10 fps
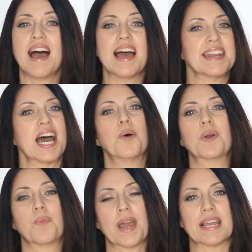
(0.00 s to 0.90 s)
And now
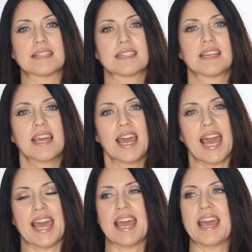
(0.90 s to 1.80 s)
we wait.
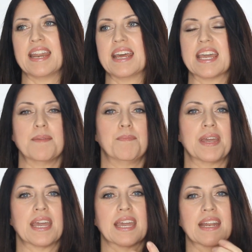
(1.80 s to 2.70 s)
And it
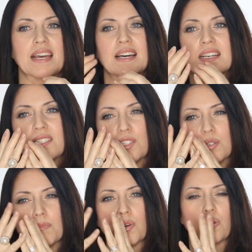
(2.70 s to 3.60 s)
being
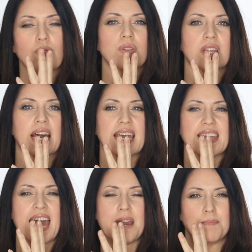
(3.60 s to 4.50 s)
smooth like
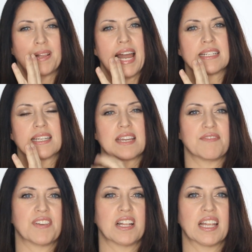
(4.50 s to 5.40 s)
that and plasticky
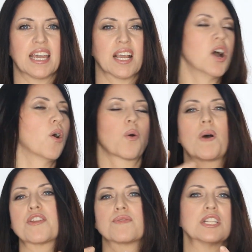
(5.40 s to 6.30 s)
feeling, or
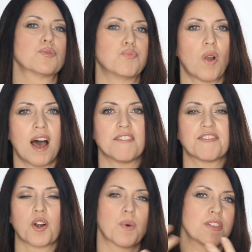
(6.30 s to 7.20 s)
whether it's rough,
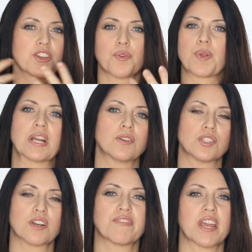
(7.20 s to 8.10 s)
or whether your wrinkles
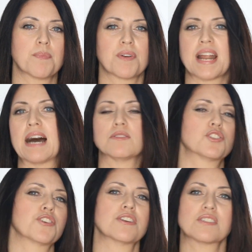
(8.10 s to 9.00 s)
look very
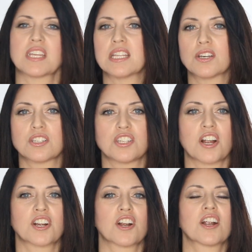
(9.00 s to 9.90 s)
pronounced, or your skin looks
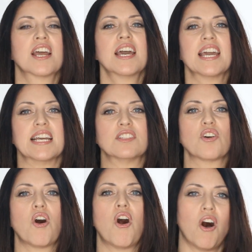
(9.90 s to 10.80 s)
darker, it's
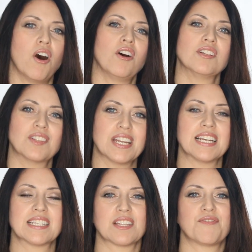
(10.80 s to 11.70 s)
all
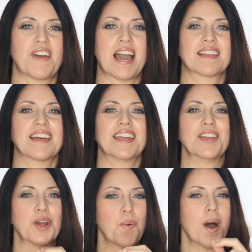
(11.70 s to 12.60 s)
leading to the fact that, you
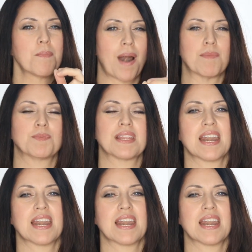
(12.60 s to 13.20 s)
know what, probably the